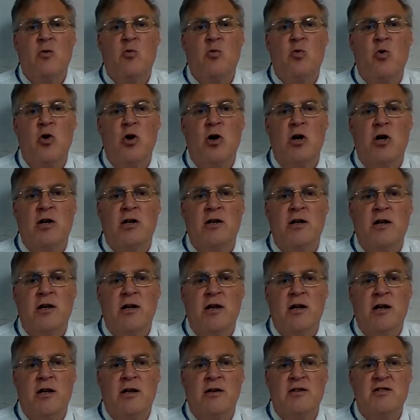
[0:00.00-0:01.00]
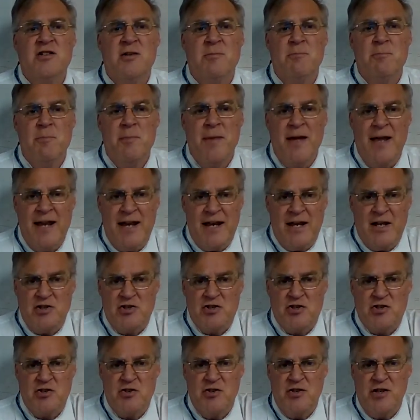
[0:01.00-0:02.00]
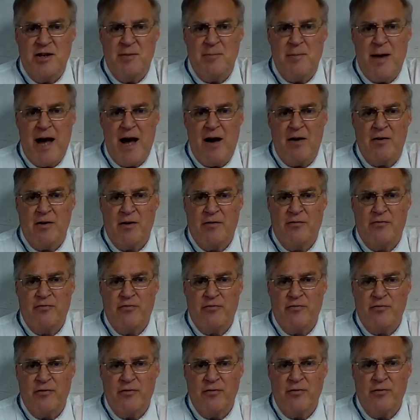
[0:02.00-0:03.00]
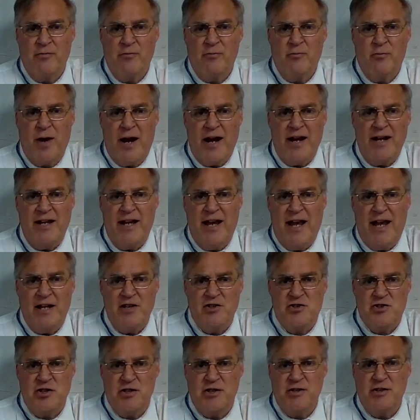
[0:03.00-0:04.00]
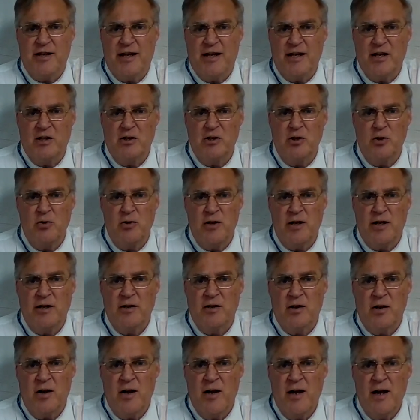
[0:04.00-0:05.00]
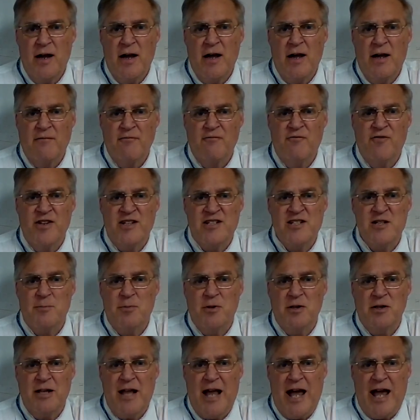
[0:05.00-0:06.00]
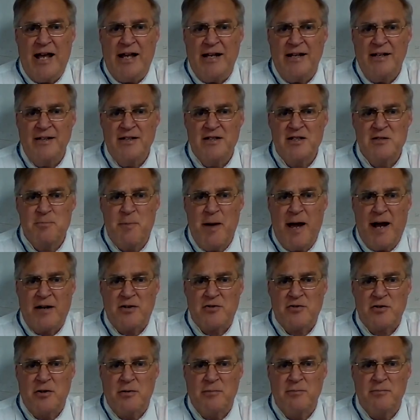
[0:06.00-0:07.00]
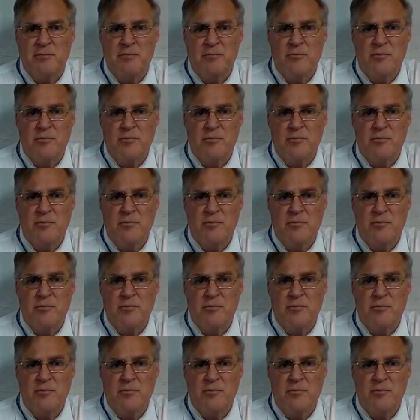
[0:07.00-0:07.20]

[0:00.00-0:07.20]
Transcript: would diminish the amount of radiation, including visible light spectrum